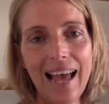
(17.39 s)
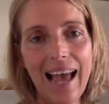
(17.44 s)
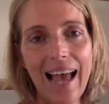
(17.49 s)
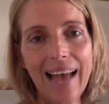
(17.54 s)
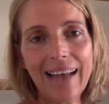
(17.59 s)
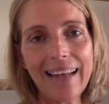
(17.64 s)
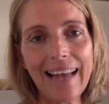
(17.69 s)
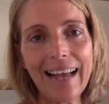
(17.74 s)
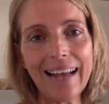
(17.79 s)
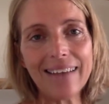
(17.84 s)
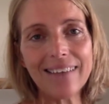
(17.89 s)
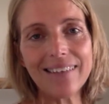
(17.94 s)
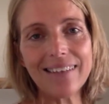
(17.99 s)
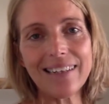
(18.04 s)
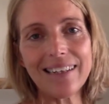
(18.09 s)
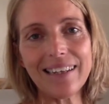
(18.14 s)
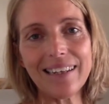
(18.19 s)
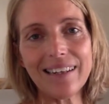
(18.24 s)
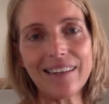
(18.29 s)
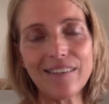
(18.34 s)
And
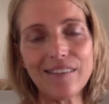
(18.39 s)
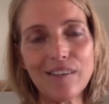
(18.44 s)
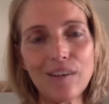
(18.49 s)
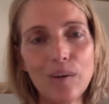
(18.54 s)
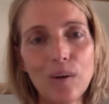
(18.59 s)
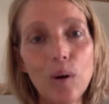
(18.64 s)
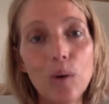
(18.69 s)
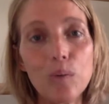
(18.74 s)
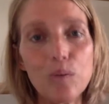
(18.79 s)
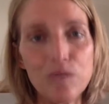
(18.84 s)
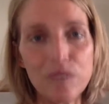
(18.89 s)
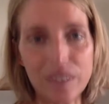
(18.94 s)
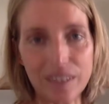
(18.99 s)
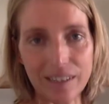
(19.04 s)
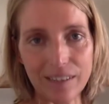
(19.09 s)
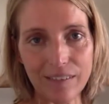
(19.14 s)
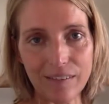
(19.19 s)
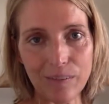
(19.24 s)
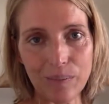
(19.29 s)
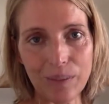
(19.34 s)
actually, it's so
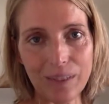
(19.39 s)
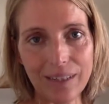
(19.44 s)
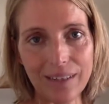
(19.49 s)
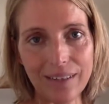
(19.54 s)
obvious